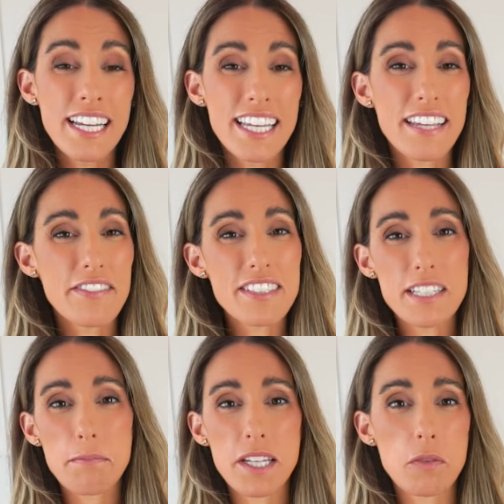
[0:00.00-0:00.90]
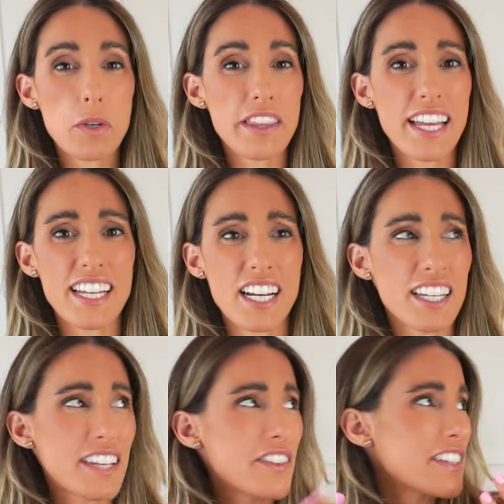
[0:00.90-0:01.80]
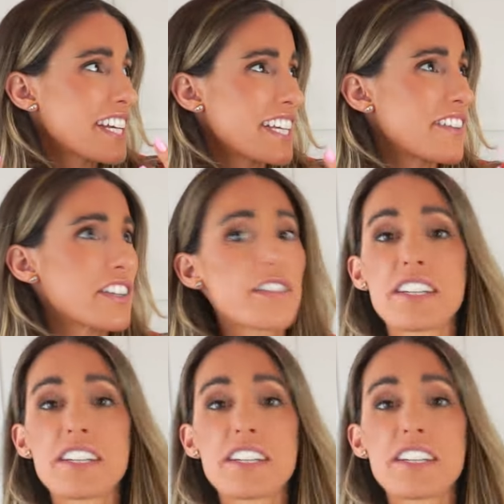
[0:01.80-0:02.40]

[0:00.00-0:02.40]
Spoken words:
Even something with even if